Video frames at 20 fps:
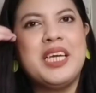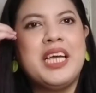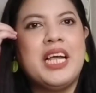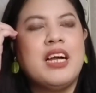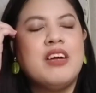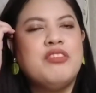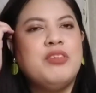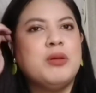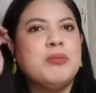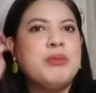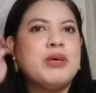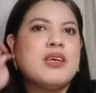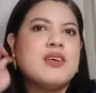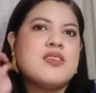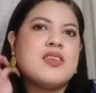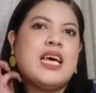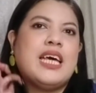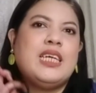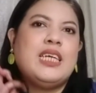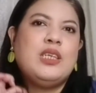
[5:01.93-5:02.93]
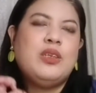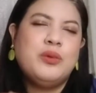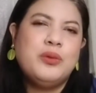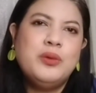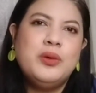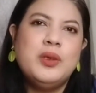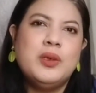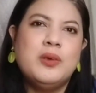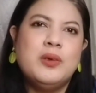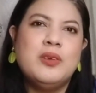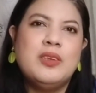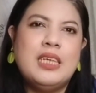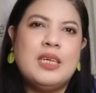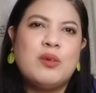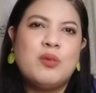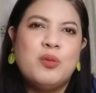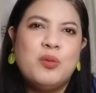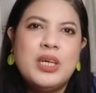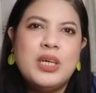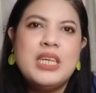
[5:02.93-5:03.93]
careful, because I do know
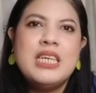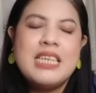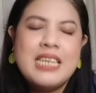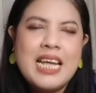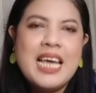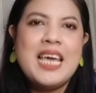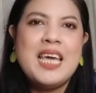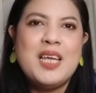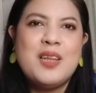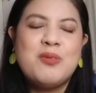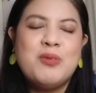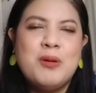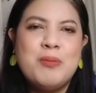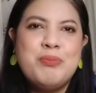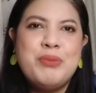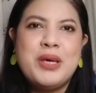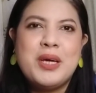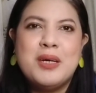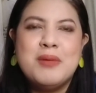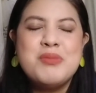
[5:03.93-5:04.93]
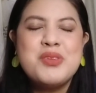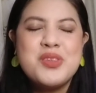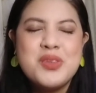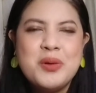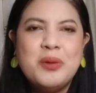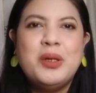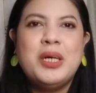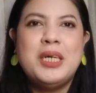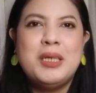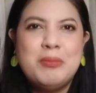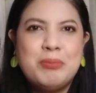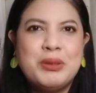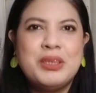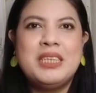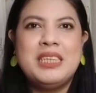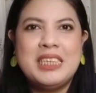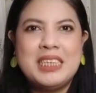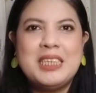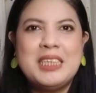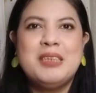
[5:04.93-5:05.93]
that one day it will become so
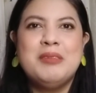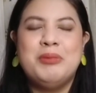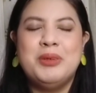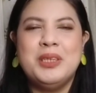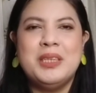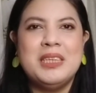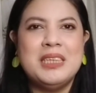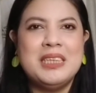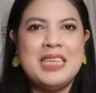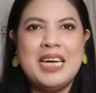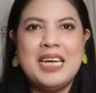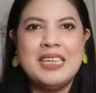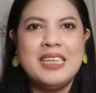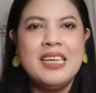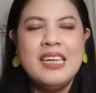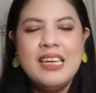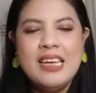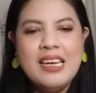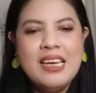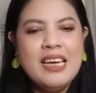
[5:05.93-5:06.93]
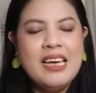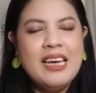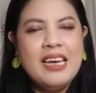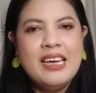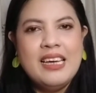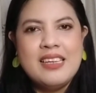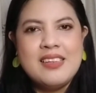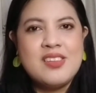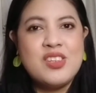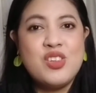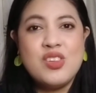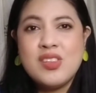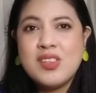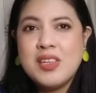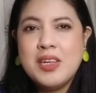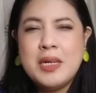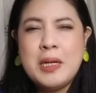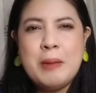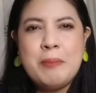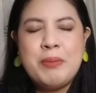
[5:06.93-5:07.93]
unpredictable that it's just
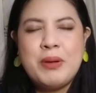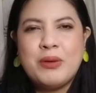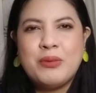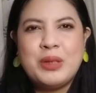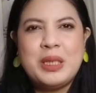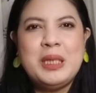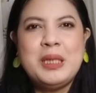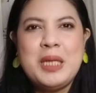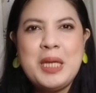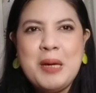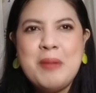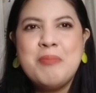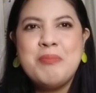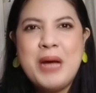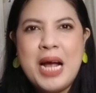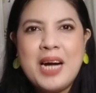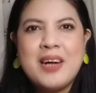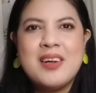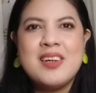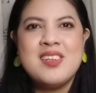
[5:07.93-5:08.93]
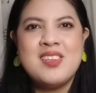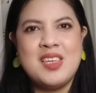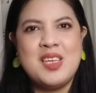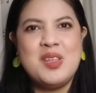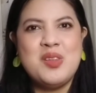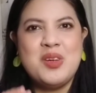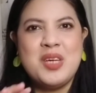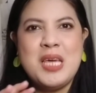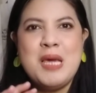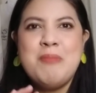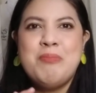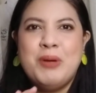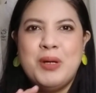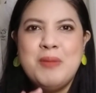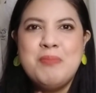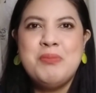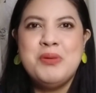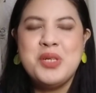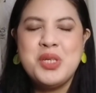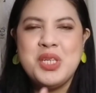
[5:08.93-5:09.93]
gonna be really embarrassing to keep
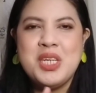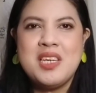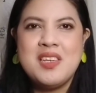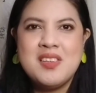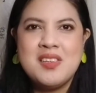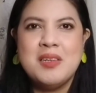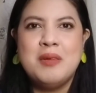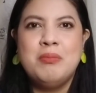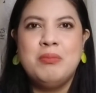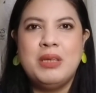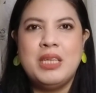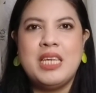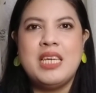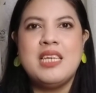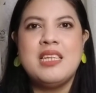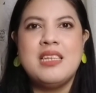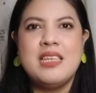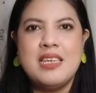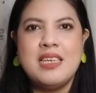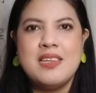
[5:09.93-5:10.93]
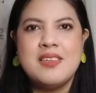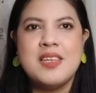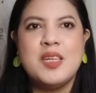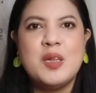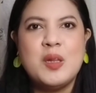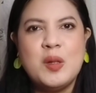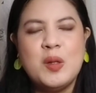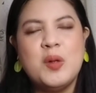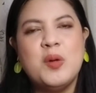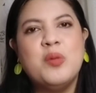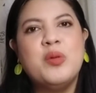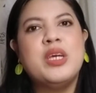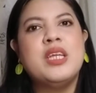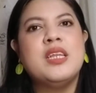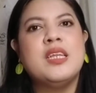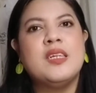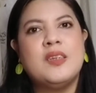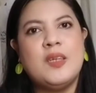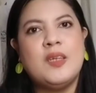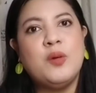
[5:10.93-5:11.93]
on pushing some ladies and knowing
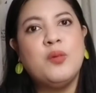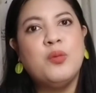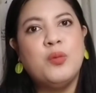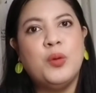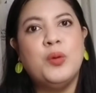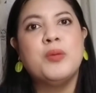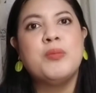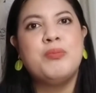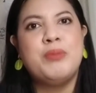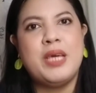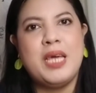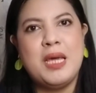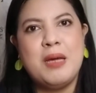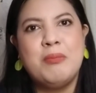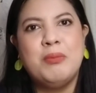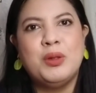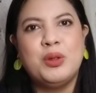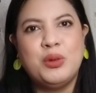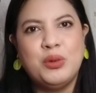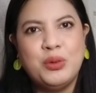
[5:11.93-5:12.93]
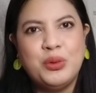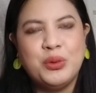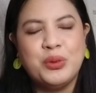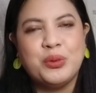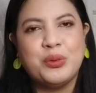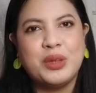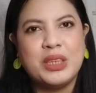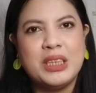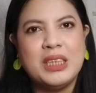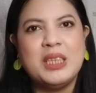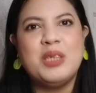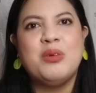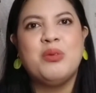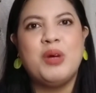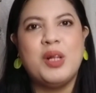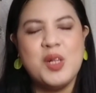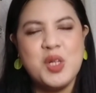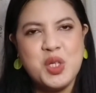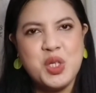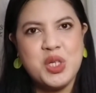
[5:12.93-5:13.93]
that they won't be able to do really
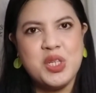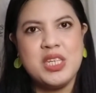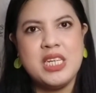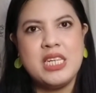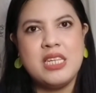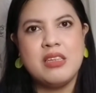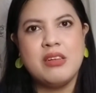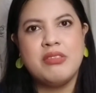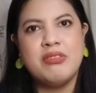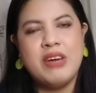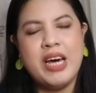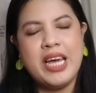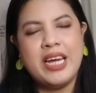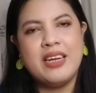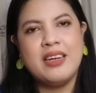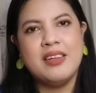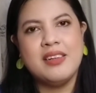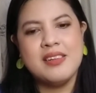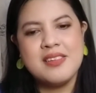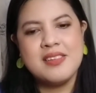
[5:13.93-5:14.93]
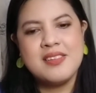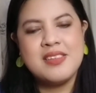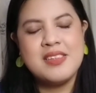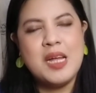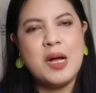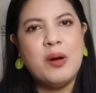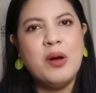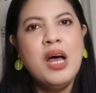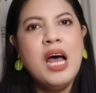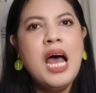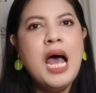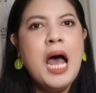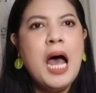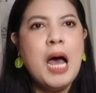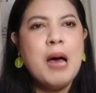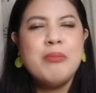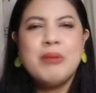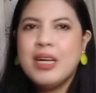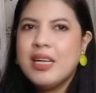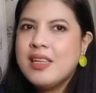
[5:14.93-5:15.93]
well during the finals. Now,
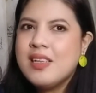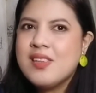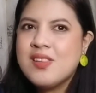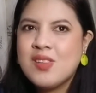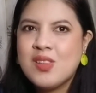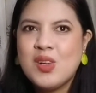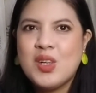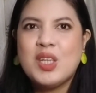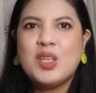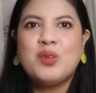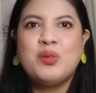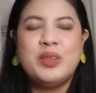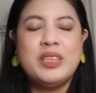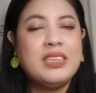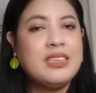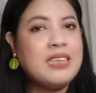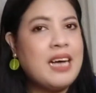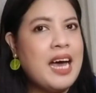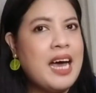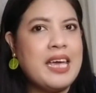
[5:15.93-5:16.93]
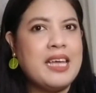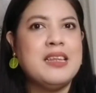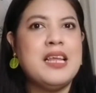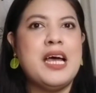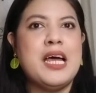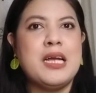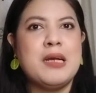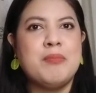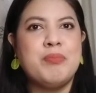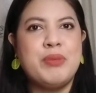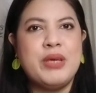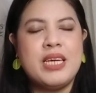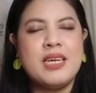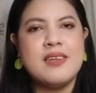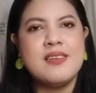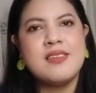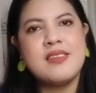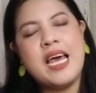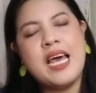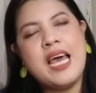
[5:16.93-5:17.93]
I'm gonna start with Thailand,
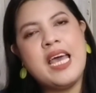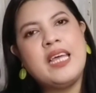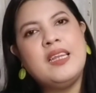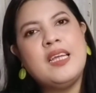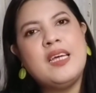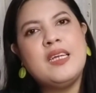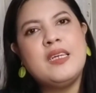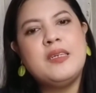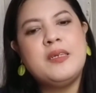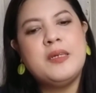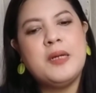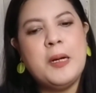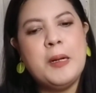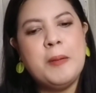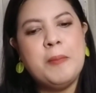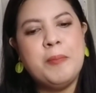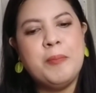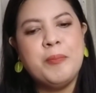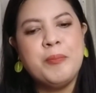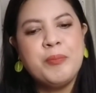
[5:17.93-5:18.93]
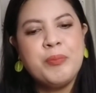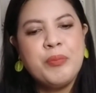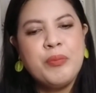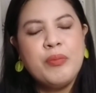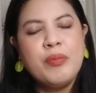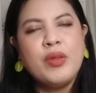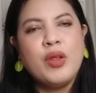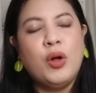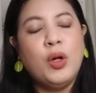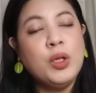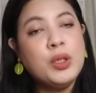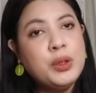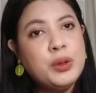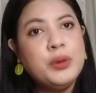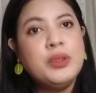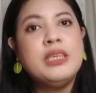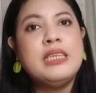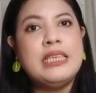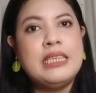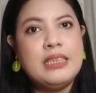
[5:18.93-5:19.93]
because Thailand,
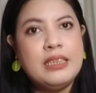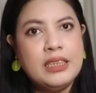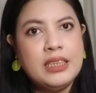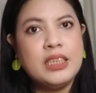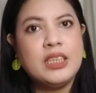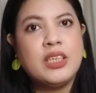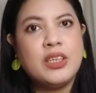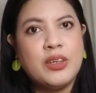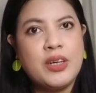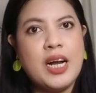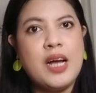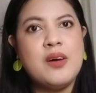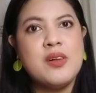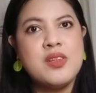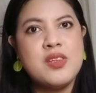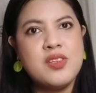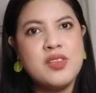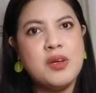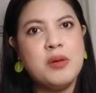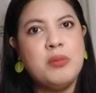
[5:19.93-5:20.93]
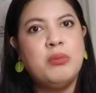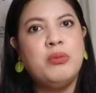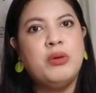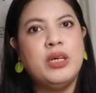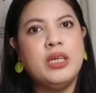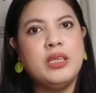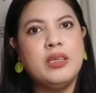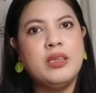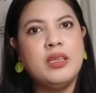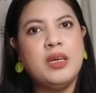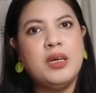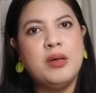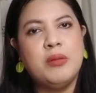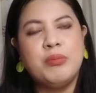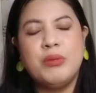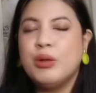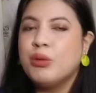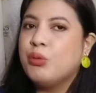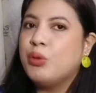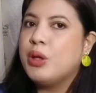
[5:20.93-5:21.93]
although they did crown someone
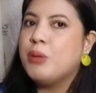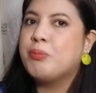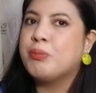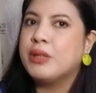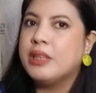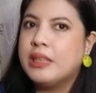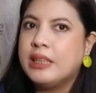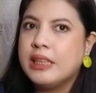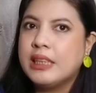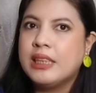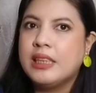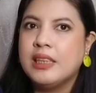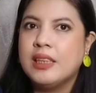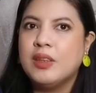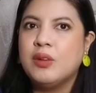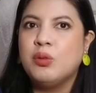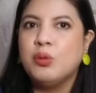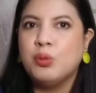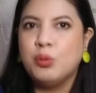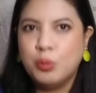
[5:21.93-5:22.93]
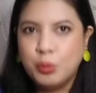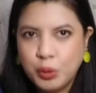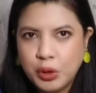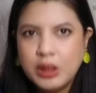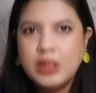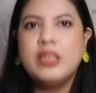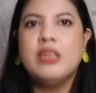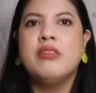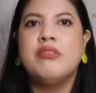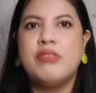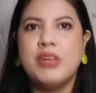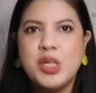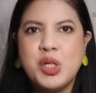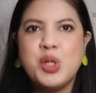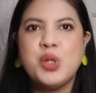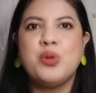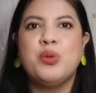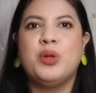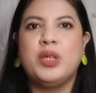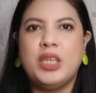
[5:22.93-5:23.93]
that we predicted would
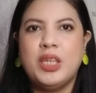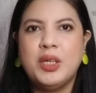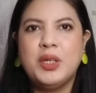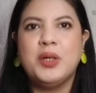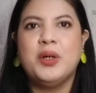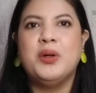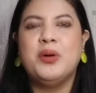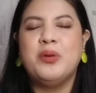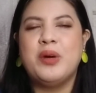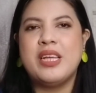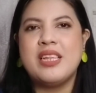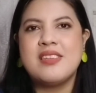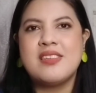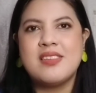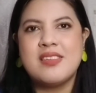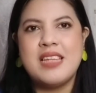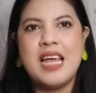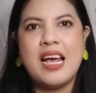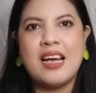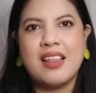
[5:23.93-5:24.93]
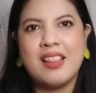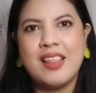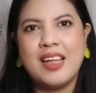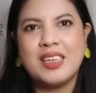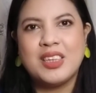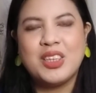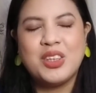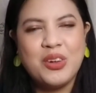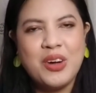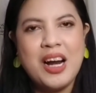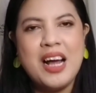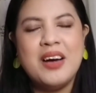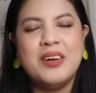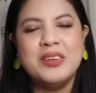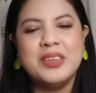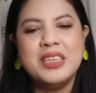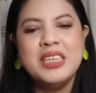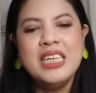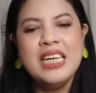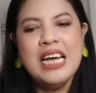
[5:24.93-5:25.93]
eventually go and snag that
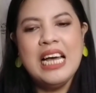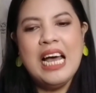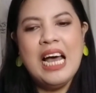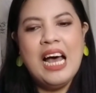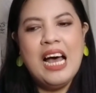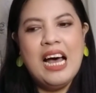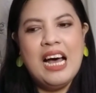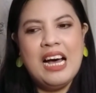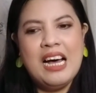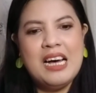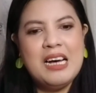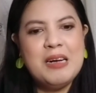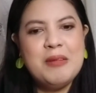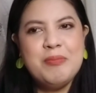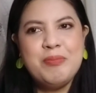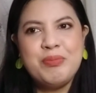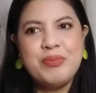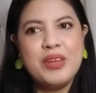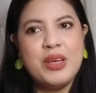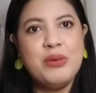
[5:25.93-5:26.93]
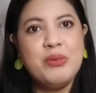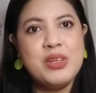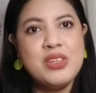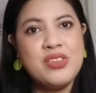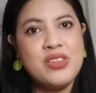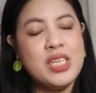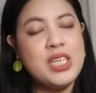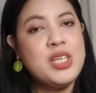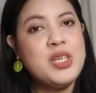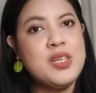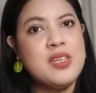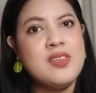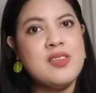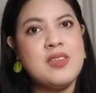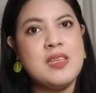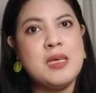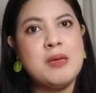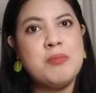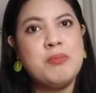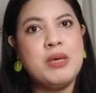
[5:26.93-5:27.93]
crown, It was
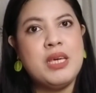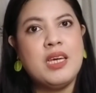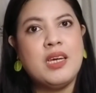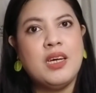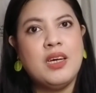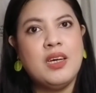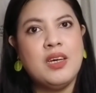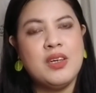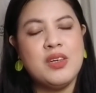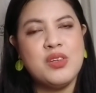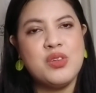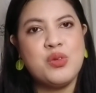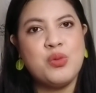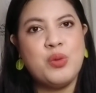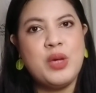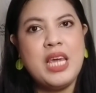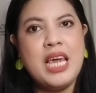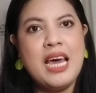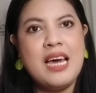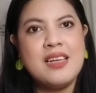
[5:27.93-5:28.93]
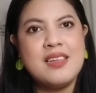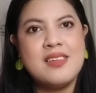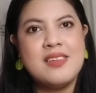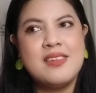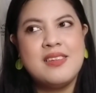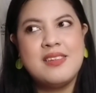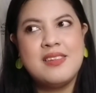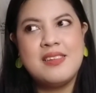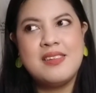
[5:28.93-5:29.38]
interesting because we had